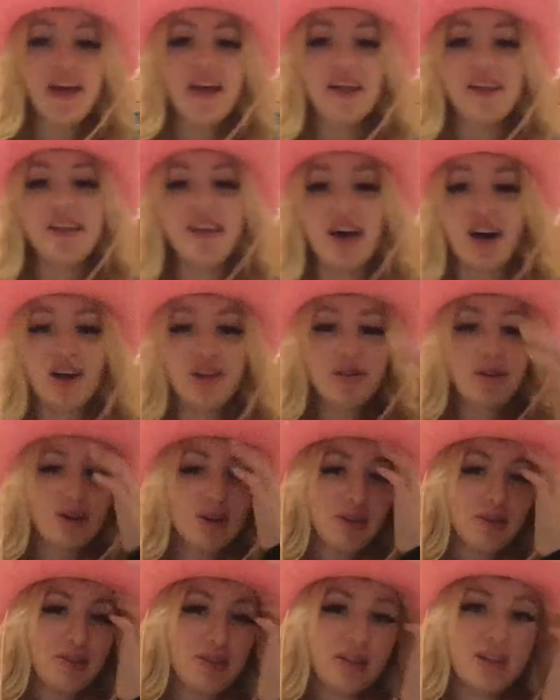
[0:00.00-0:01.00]
the
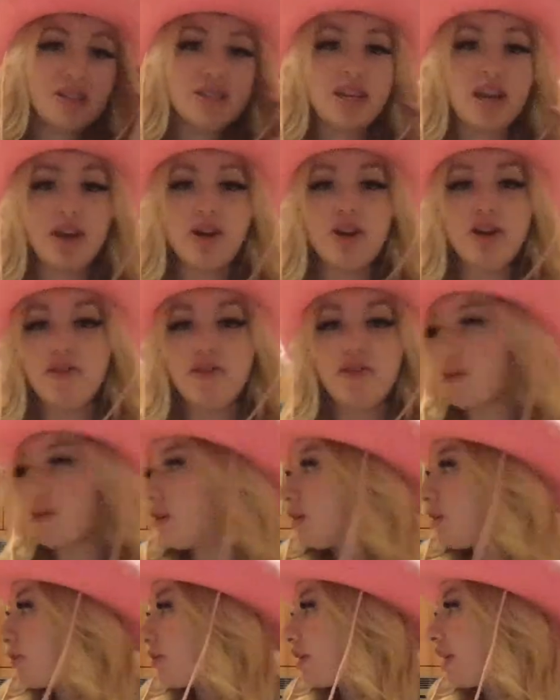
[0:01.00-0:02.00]
other container of Greek
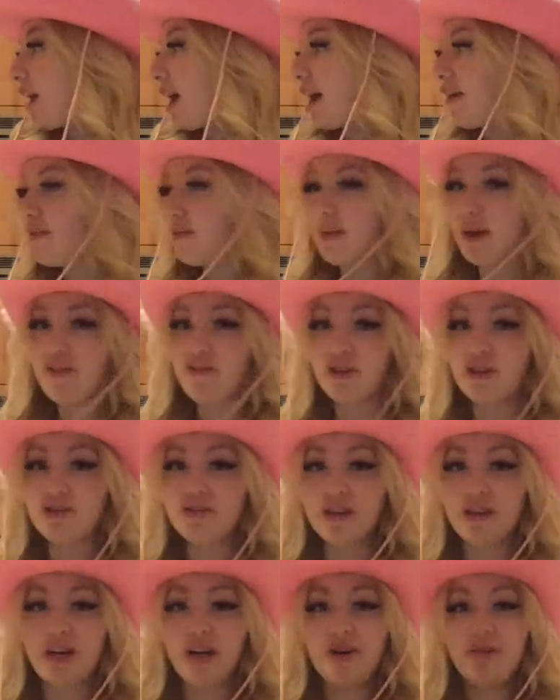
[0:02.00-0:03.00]
yogurt I have in my fridge
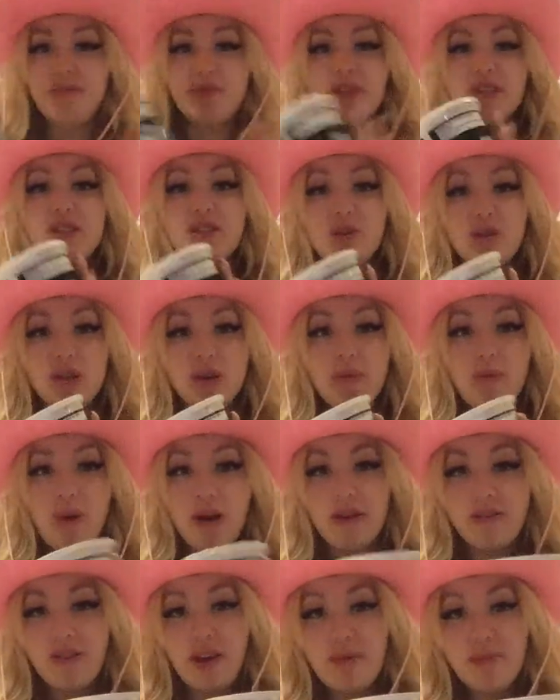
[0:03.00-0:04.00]
right now, this is only one
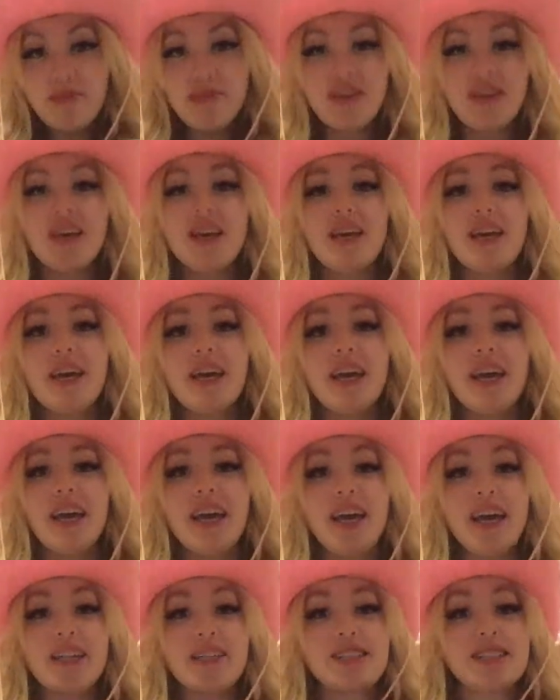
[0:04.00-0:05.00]
of them.
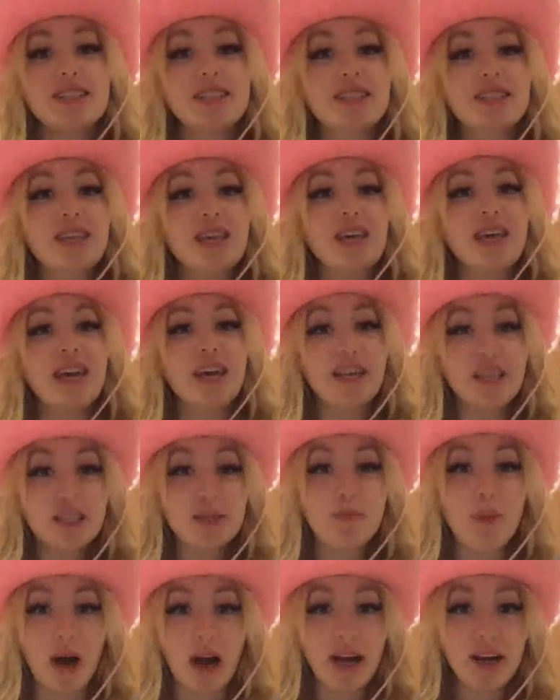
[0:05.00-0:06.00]
It's
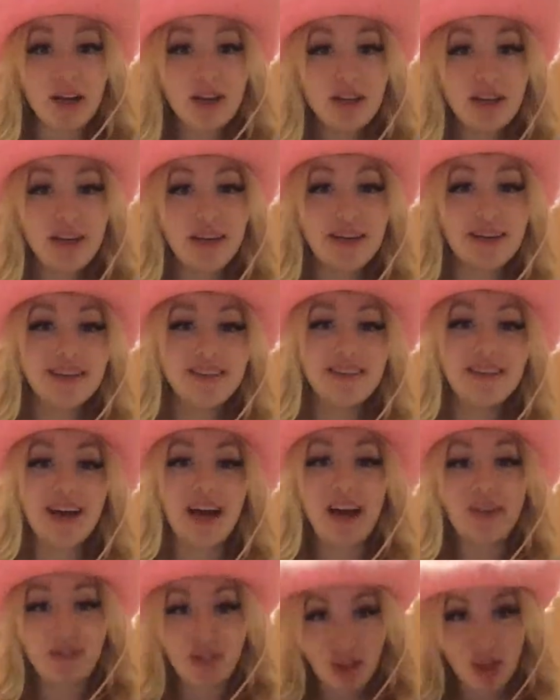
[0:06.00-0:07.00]
expired. I
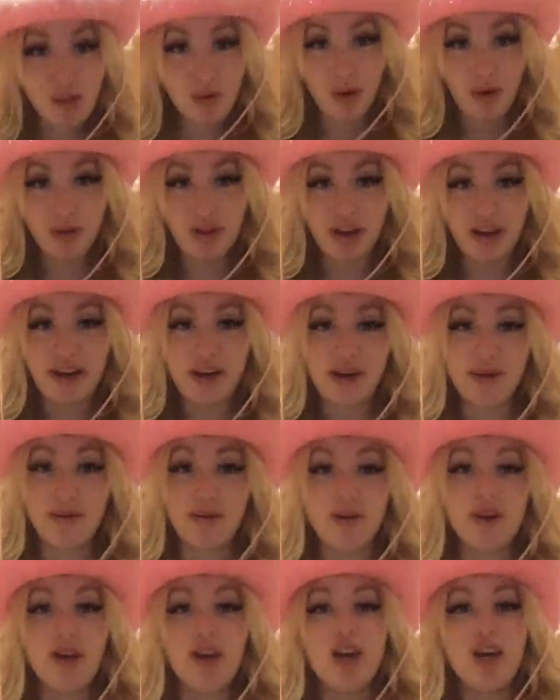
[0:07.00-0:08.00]
have to throw that out.
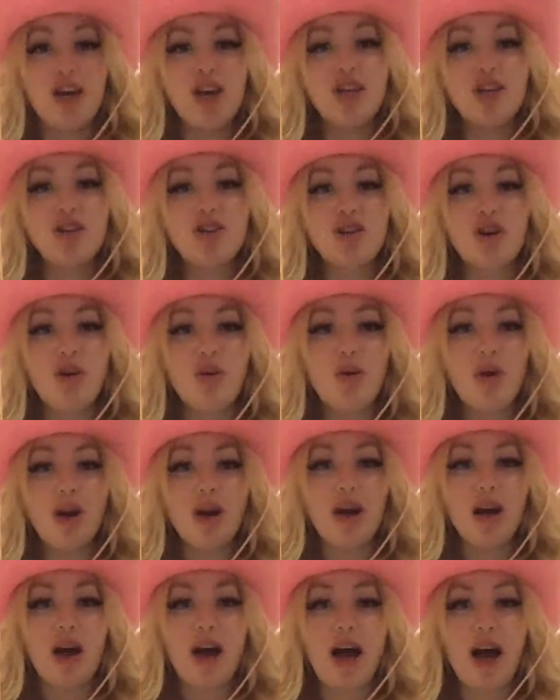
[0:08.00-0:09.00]
So
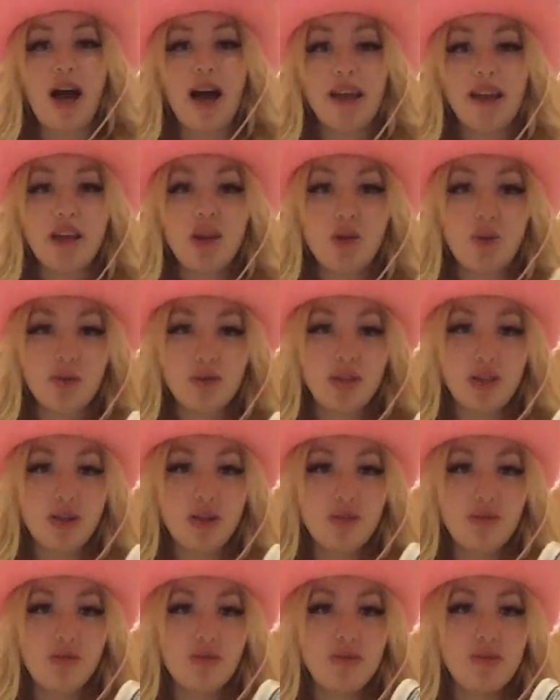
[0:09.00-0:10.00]
I can only
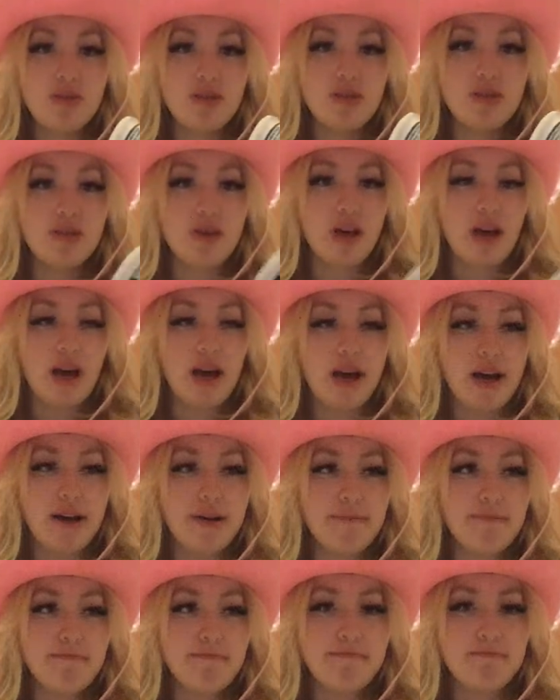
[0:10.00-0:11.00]
use
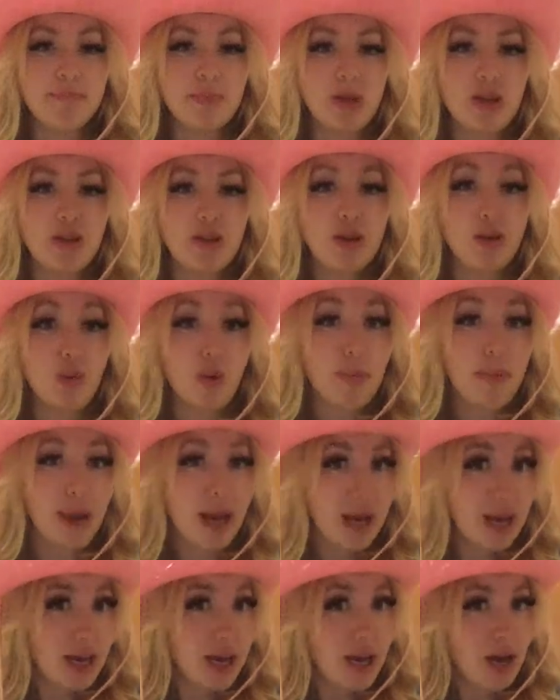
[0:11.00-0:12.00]
the
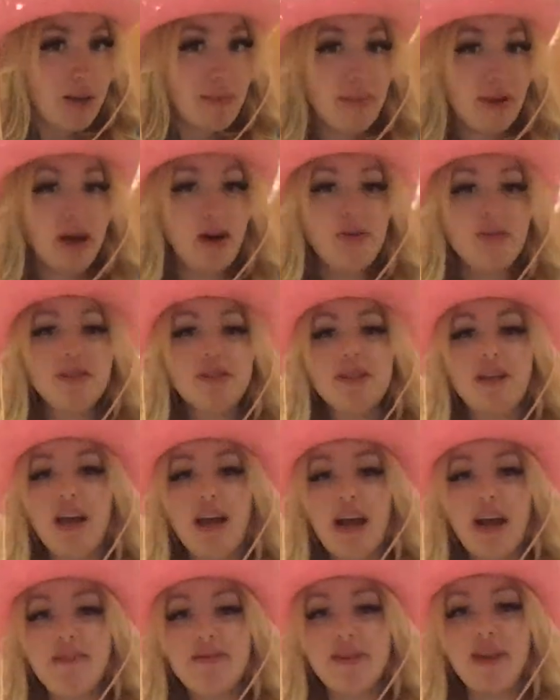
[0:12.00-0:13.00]
remaining amount that I
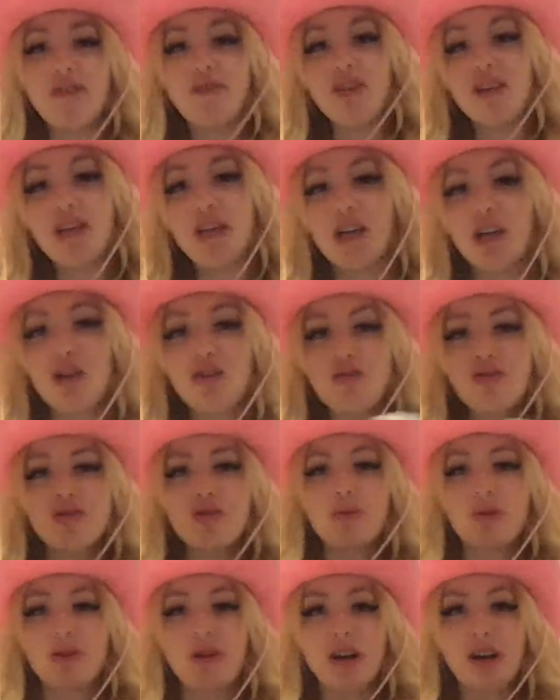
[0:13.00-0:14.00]
have left in here. So
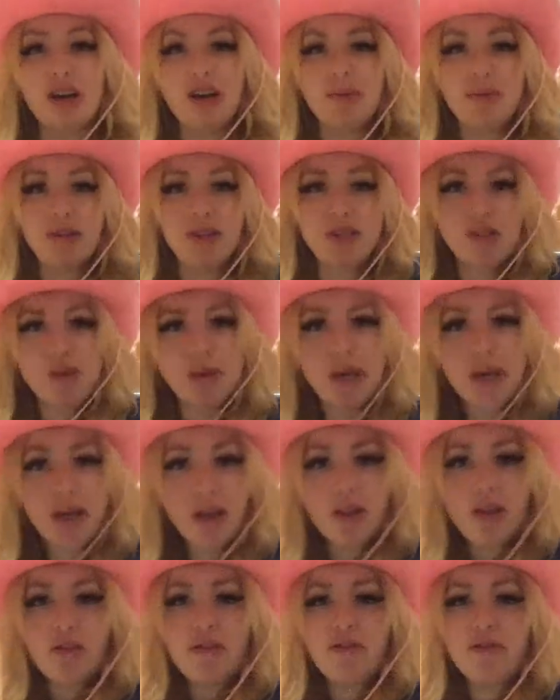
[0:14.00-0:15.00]
we're not going to be doing
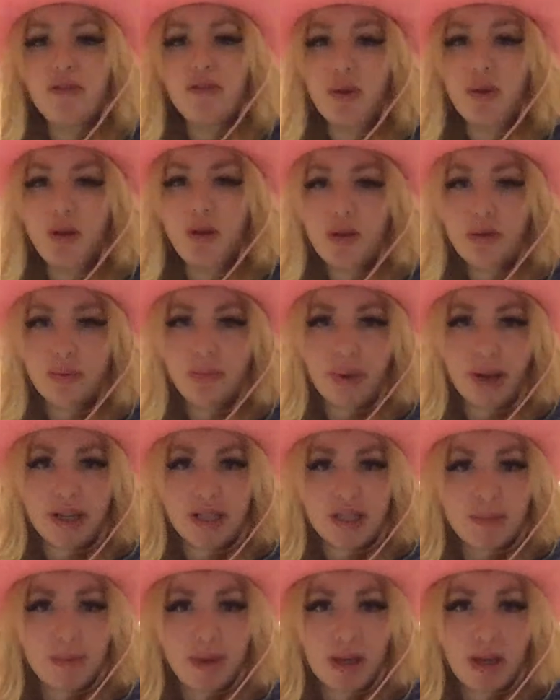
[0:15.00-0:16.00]
the full
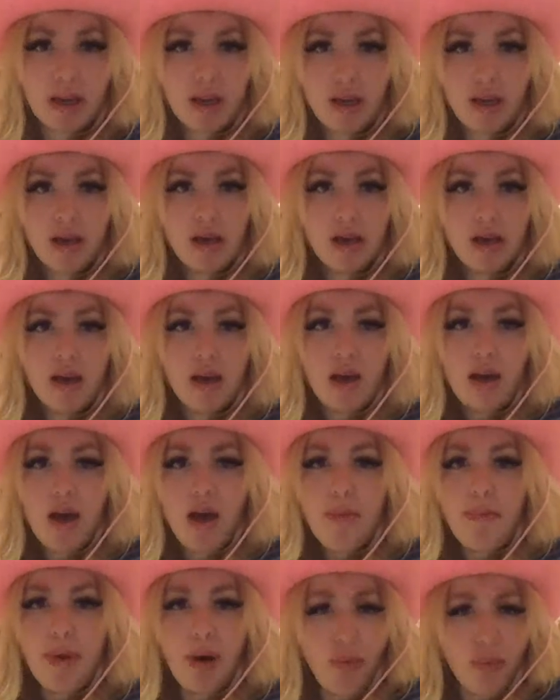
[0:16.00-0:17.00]
recipe,
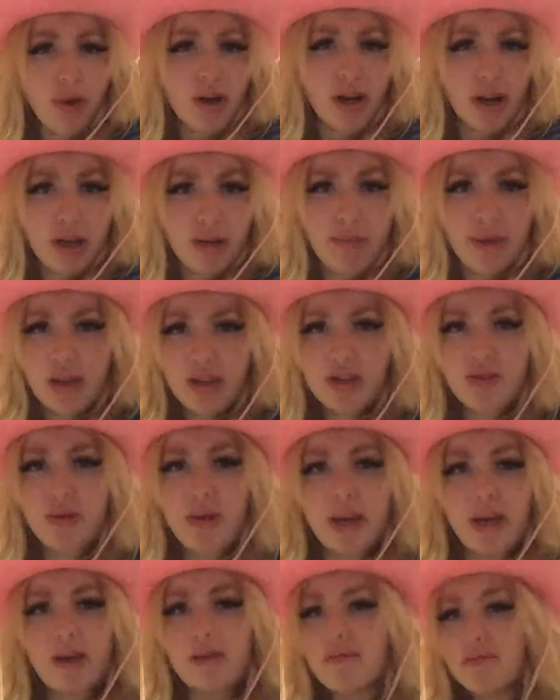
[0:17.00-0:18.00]
but we're gonna be
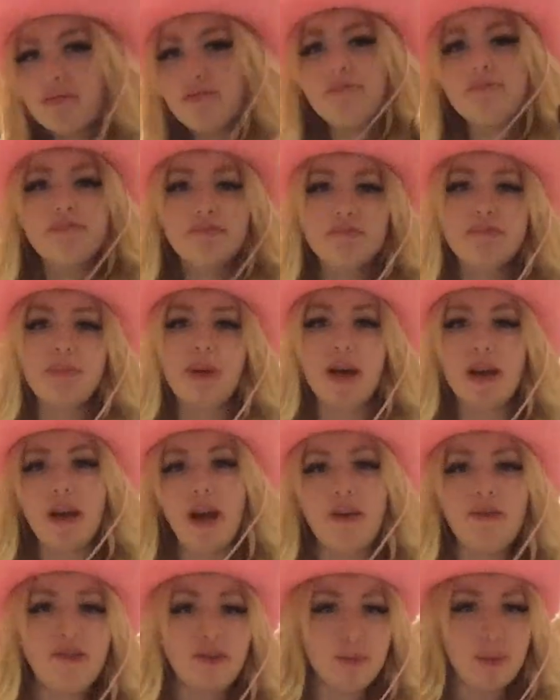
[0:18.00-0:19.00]
doing
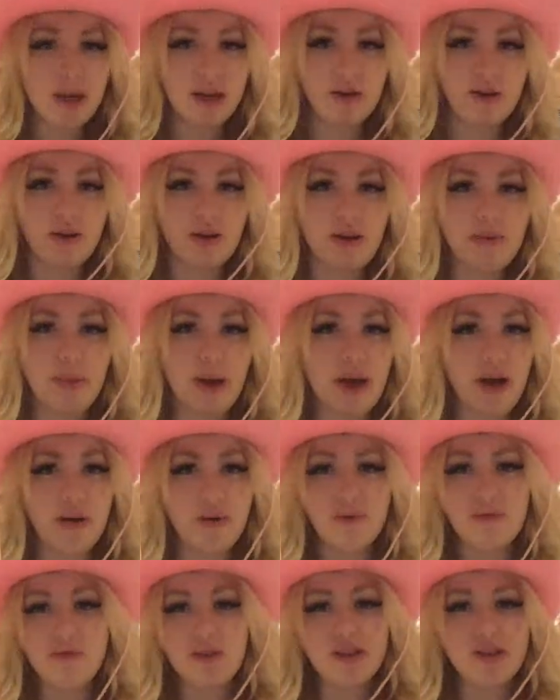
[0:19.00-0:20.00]
enough to make a good amount
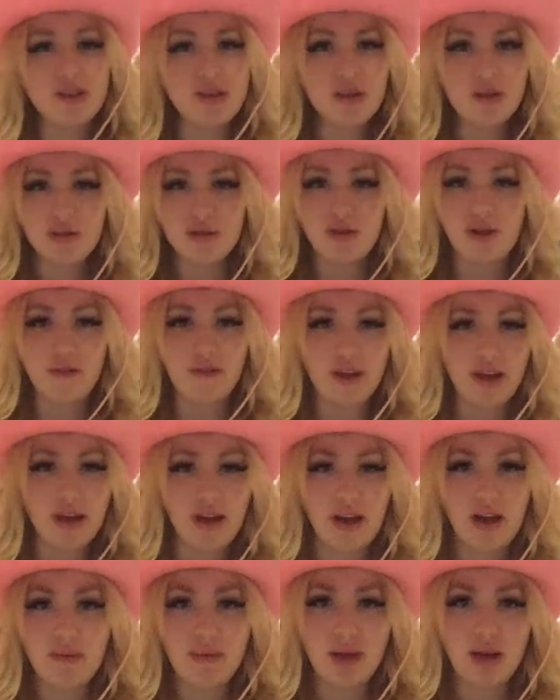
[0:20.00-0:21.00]
for single serving.
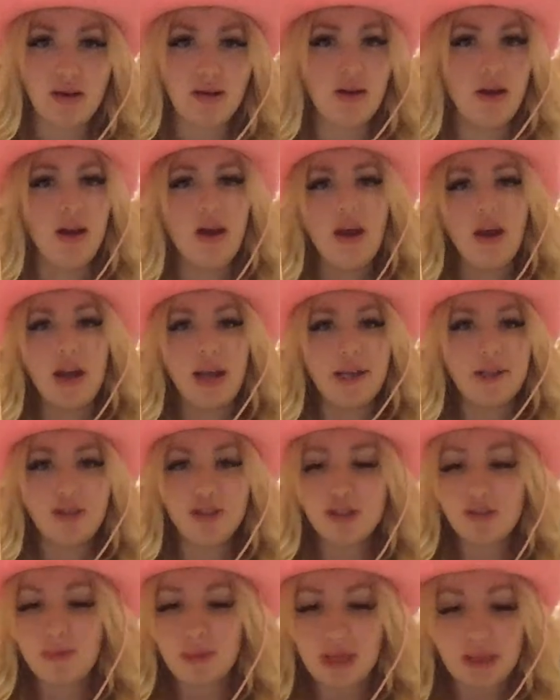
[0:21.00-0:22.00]
I mean, it's
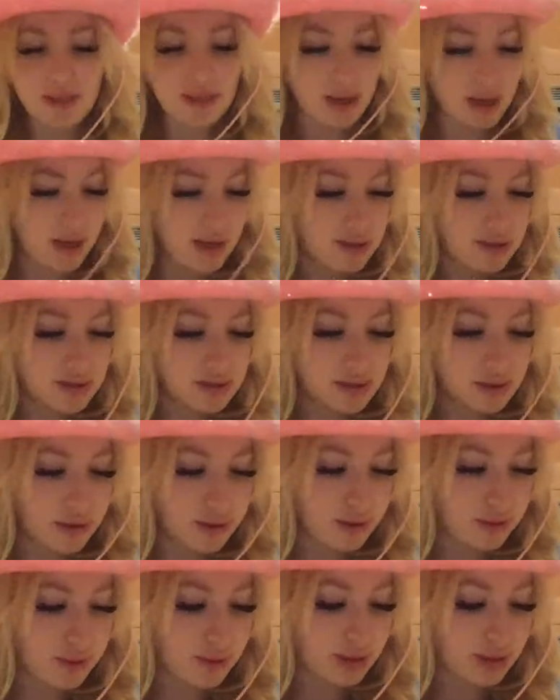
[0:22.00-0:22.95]
just me tonight, so